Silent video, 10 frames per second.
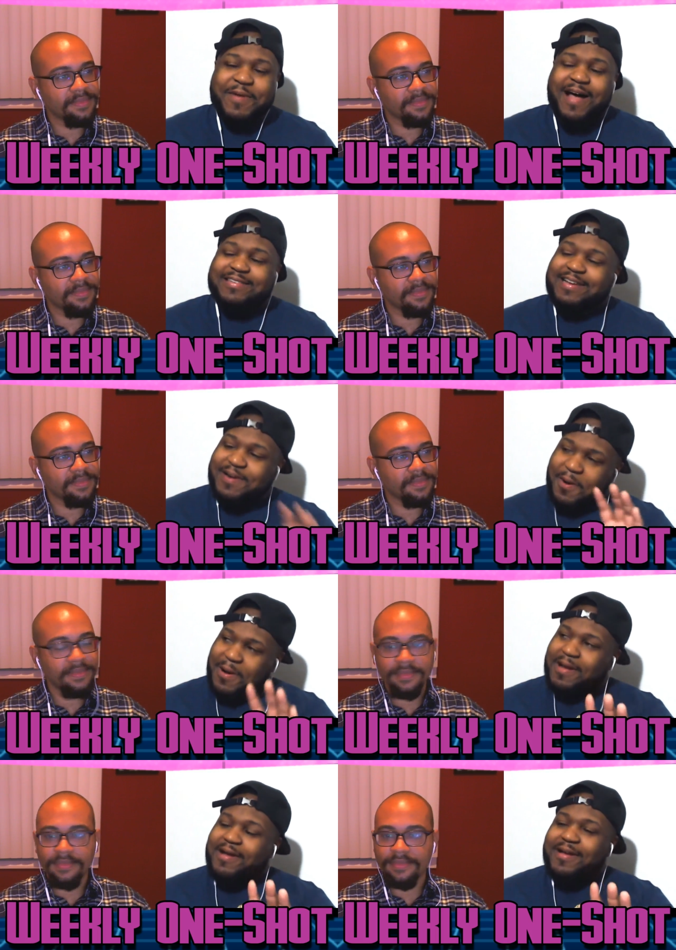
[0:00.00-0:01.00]
Speaker 1: But I was like, you know
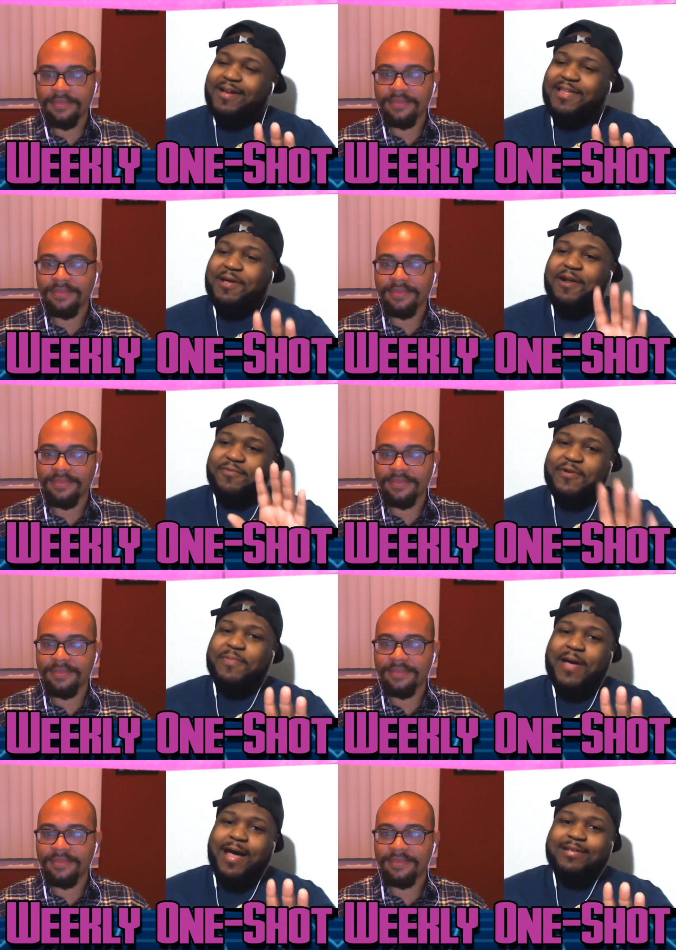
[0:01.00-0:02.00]
what? You get a free
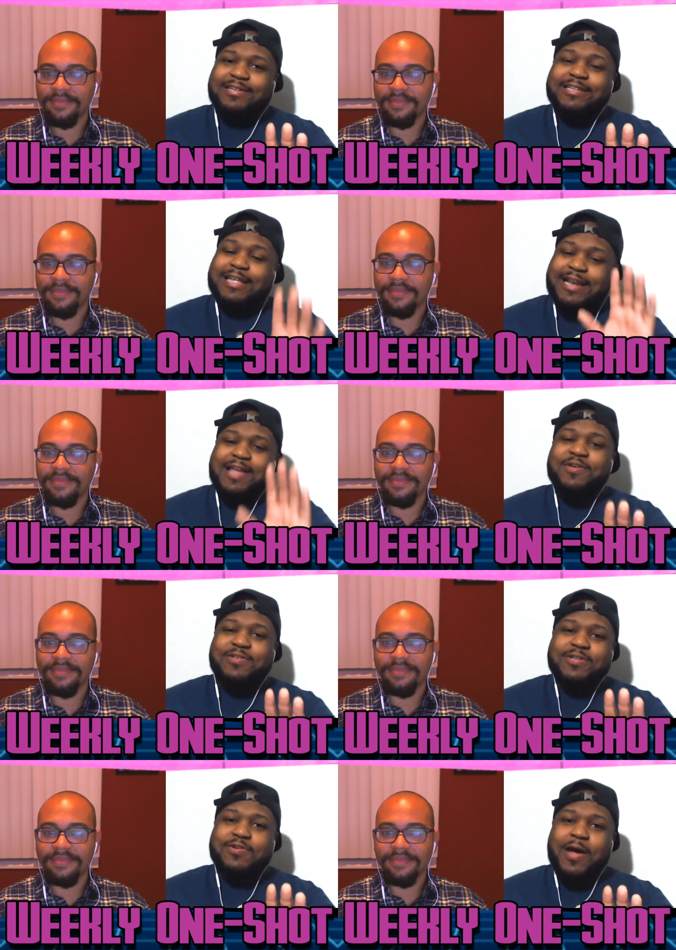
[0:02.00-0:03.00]
pass because they're not
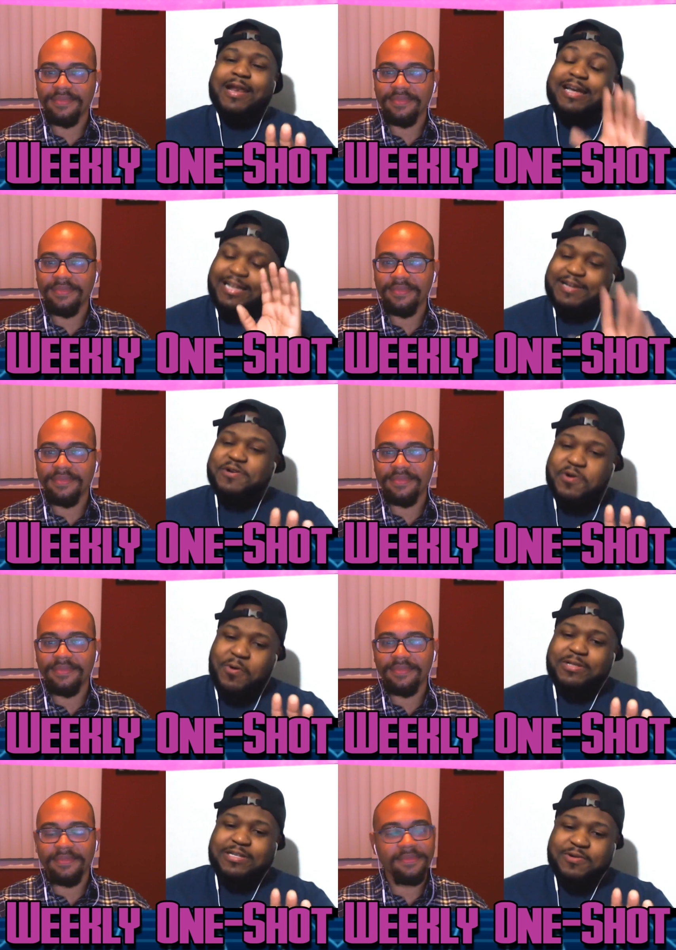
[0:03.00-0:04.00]
using you and they clearly don't know
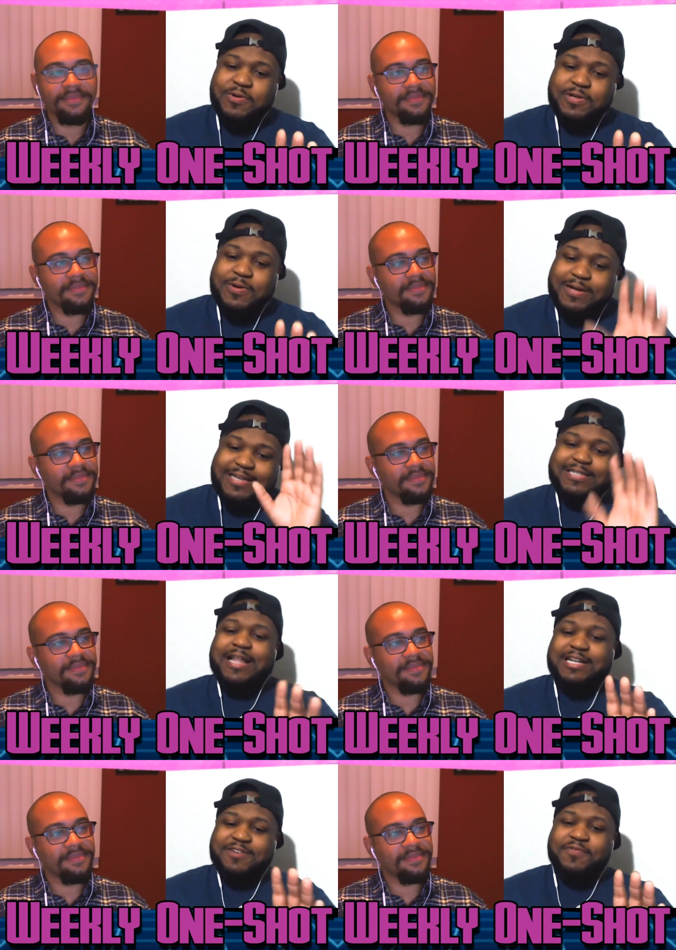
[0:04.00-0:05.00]
what to do with you. It's
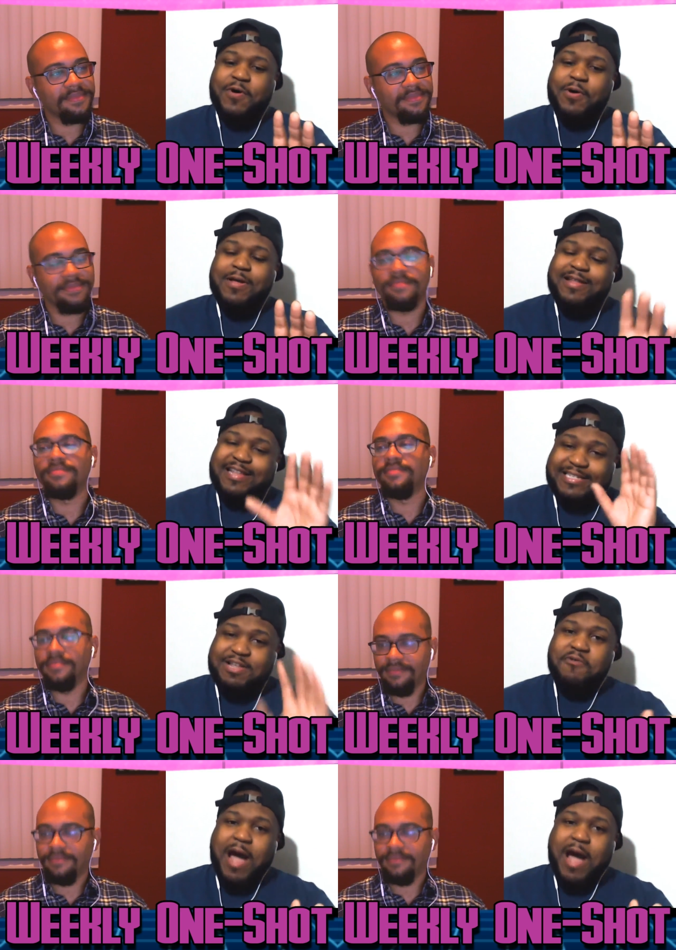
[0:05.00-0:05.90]
not your fault. This is the